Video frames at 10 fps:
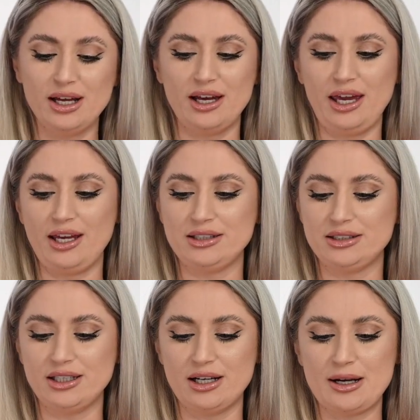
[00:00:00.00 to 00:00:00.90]

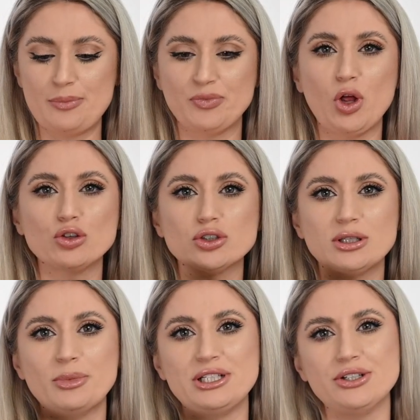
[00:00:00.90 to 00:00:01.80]
and also the
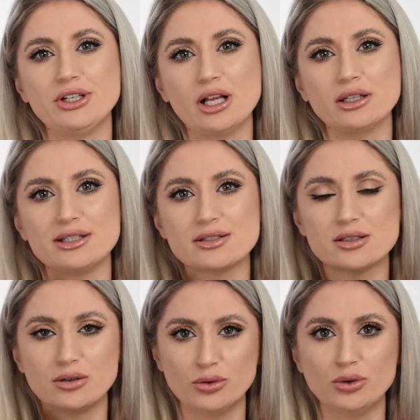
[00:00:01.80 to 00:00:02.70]
material, it's
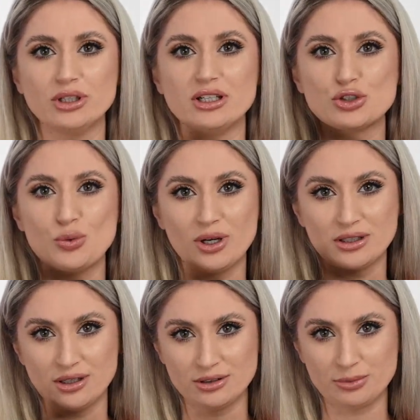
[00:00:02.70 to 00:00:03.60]
so good. It's
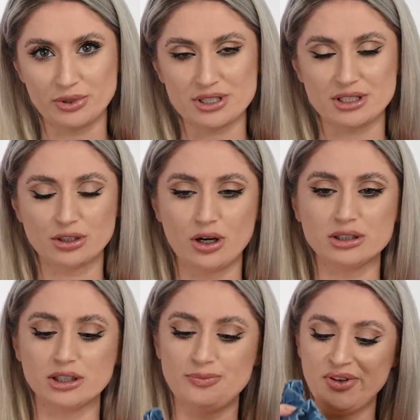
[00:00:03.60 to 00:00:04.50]
100%
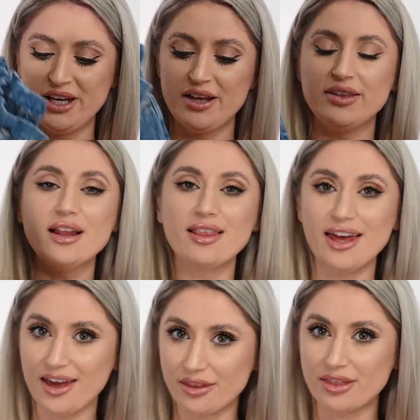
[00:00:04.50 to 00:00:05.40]
cotton. The
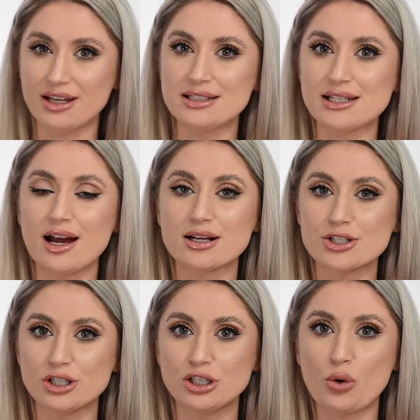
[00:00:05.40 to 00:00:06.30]
length is
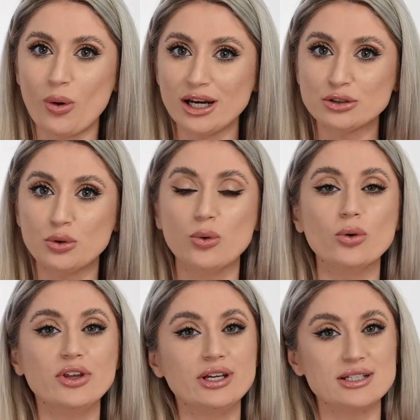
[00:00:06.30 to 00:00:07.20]
actually quite
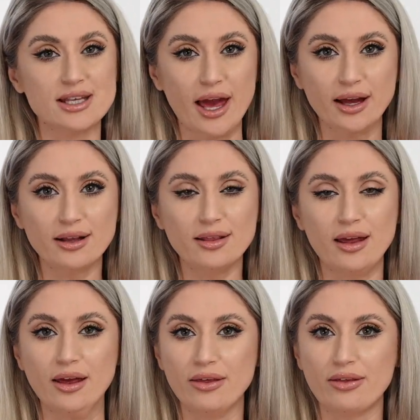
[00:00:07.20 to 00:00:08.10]
good. It's angle
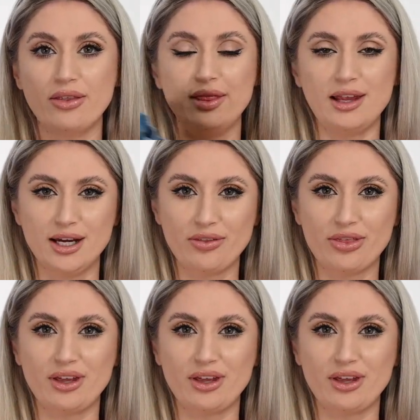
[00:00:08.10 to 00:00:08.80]
length,